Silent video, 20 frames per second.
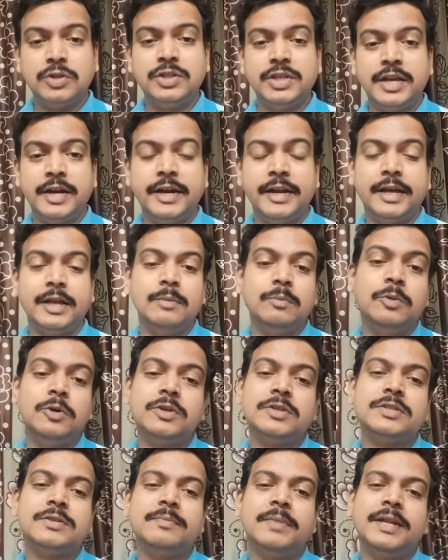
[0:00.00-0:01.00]
theoretical
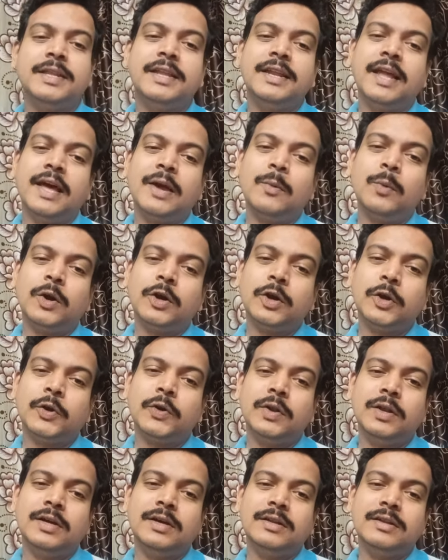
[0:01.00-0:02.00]
books, but then I wanted
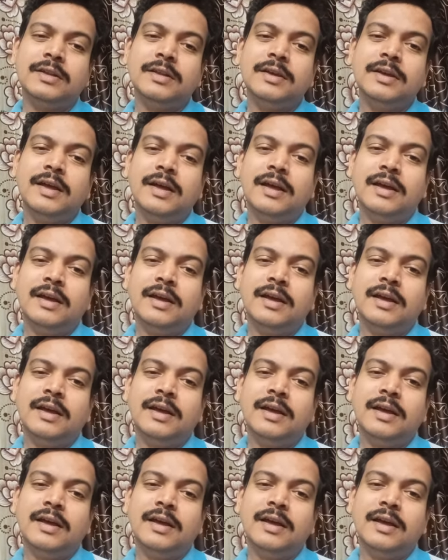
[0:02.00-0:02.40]
to learn